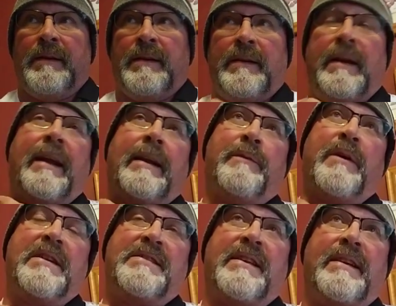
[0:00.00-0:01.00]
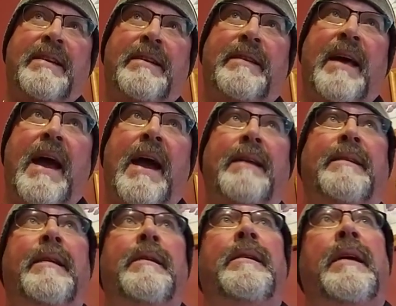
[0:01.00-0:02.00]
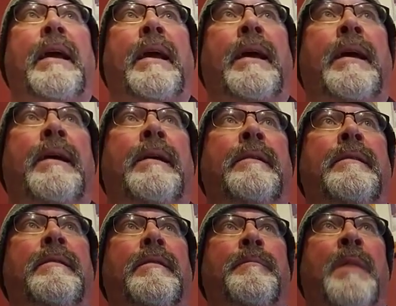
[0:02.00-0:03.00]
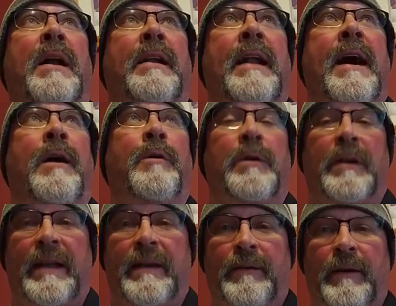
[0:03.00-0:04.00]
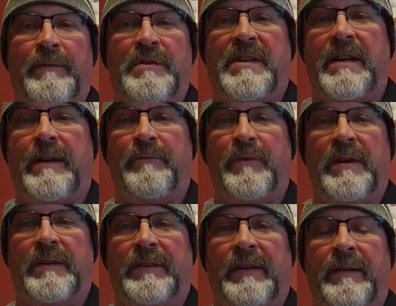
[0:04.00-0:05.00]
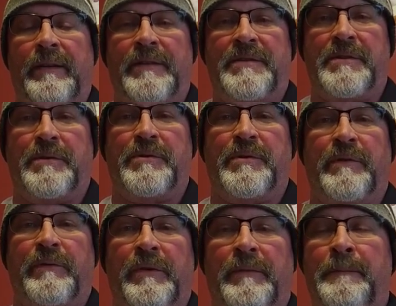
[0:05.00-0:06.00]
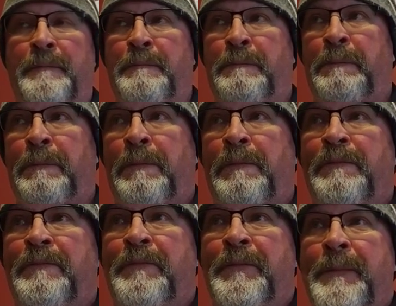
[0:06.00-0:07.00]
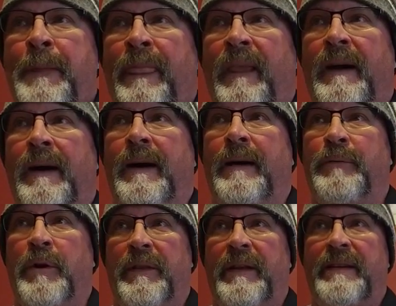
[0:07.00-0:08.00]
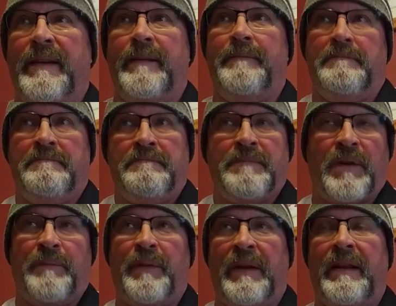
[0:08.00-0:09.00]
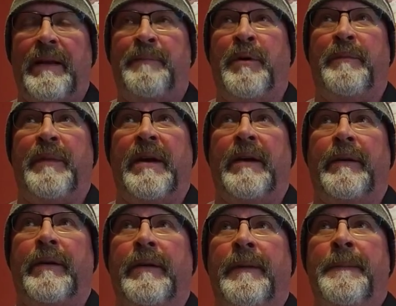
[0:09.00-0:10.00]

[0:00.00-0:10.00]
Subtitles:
anyways, they did that, and about an hour later I was getting wheeled into the surgery room where they did completely put me under.